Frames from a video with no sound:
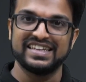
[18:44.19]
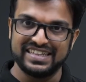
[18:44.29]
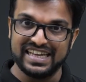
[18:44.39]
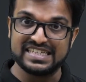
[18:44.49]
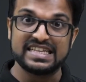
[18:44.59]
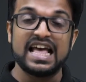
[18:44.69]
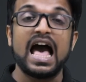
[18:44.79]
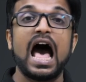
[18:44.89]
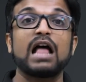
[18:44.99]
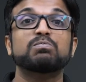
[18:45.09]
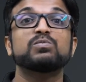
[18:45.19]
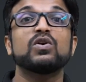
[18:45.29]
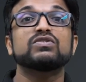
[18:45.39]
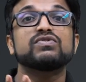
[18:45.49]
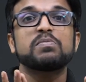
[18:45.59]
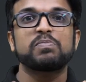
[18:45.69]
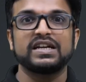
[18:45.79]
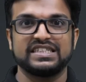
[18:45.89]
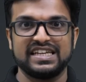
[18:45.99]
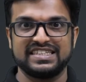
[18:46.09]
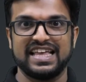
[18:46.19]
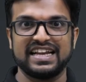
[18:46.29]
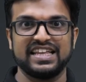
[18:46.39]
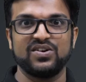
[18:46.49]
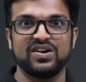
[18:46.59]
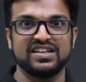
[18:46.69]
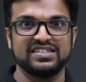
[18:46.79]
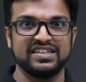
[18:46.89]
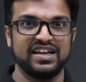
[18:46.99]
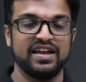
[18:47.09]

Yes, atmospheric pressure is acting on us.